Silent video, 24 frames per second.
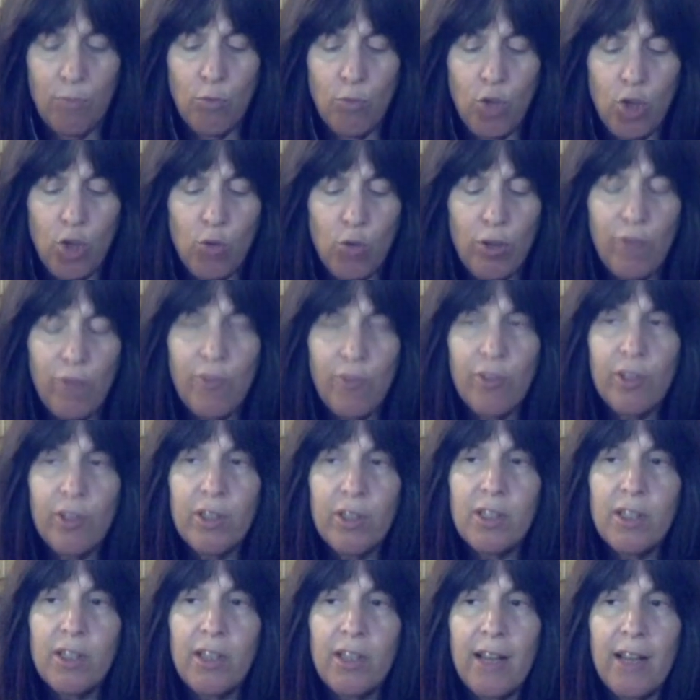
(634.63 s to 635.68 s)
Notice where you feel it
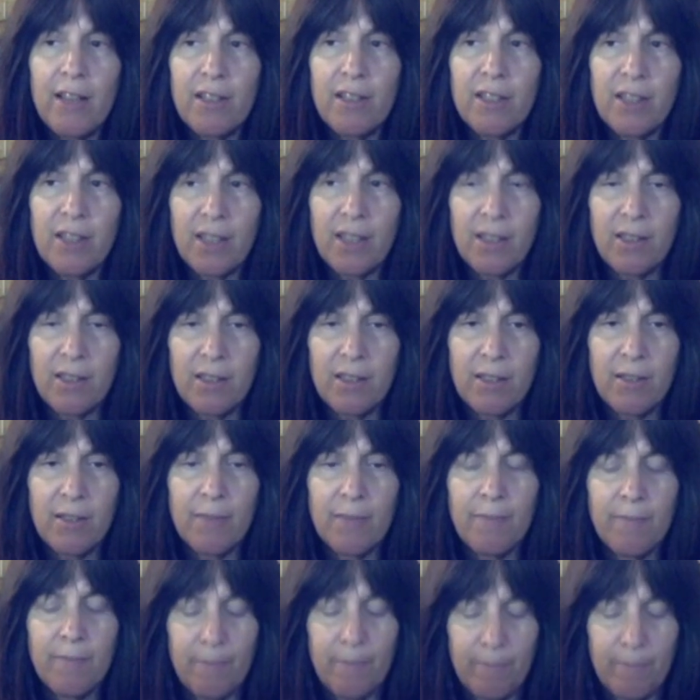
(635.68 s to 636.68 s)
inside the 6.